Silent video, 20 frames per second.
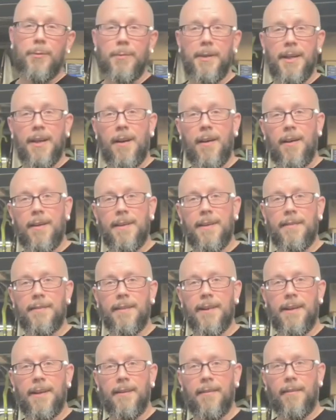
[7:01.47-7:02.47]
Bee hard
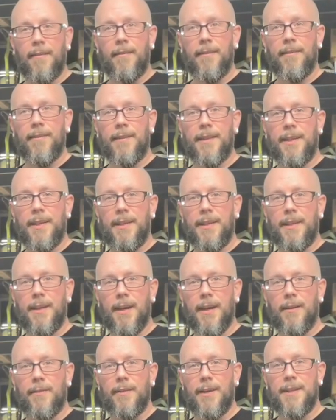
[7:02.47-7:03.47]
inlet on the
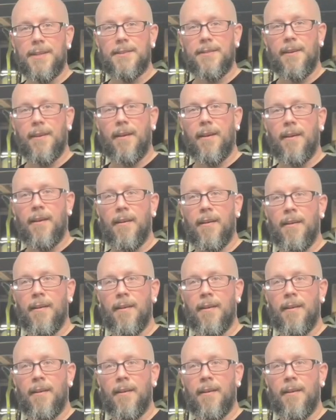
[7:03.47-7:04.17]
race car.